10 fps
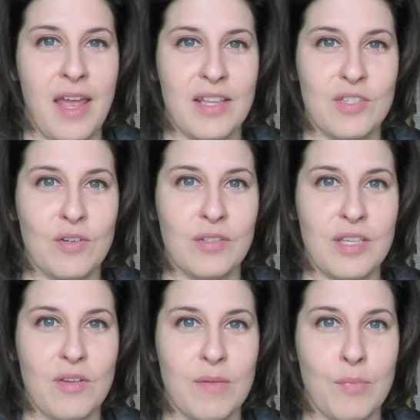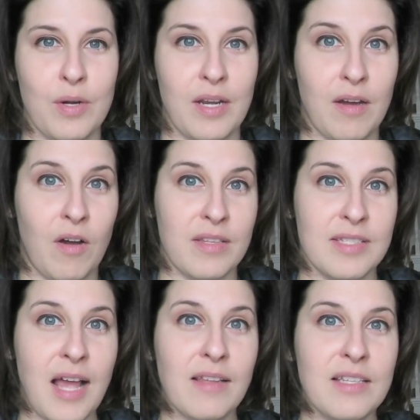and certainly you can put it on
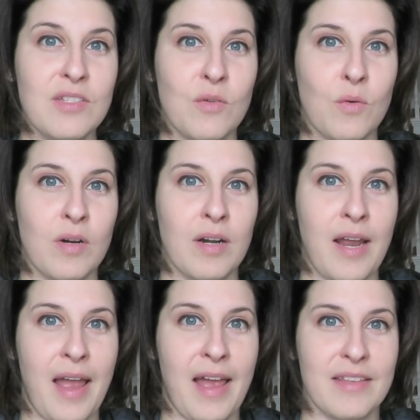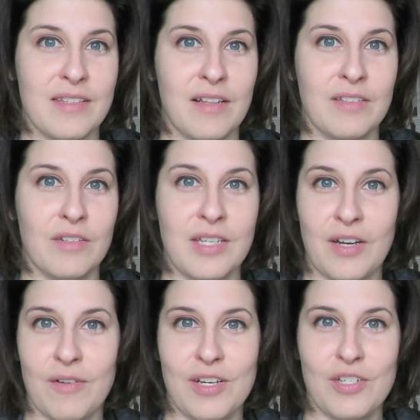salads or as a little
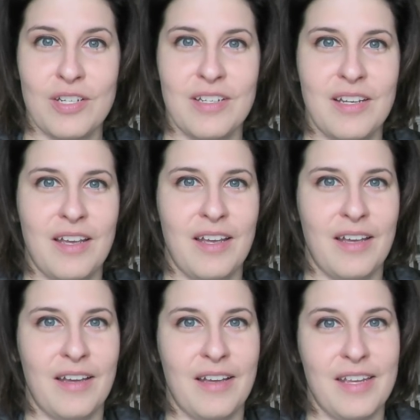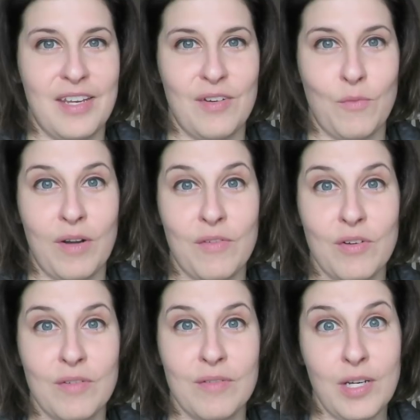decoration uh, in one of
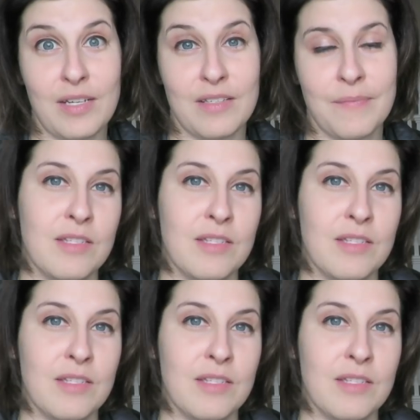your drinks.